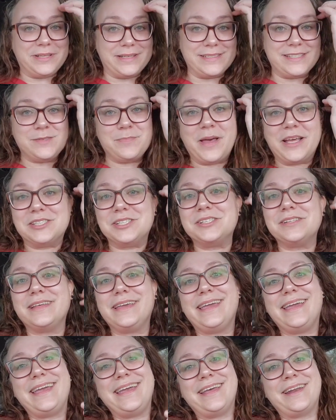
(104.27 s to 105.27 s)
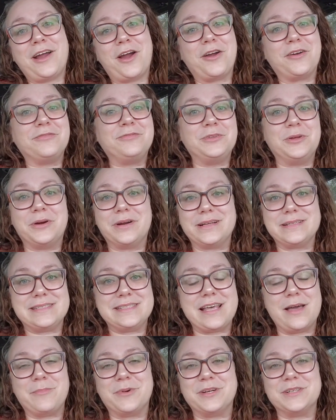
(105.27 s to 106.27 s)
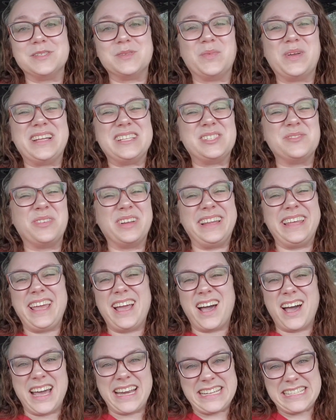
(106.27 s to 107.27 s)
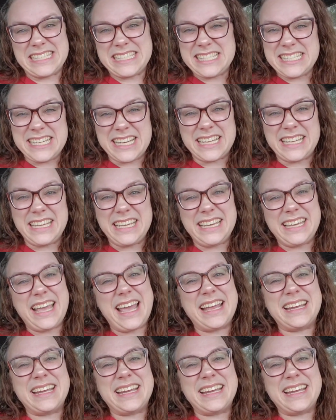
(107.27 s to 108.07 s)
especially in our Florida summers when it's really hot and sticky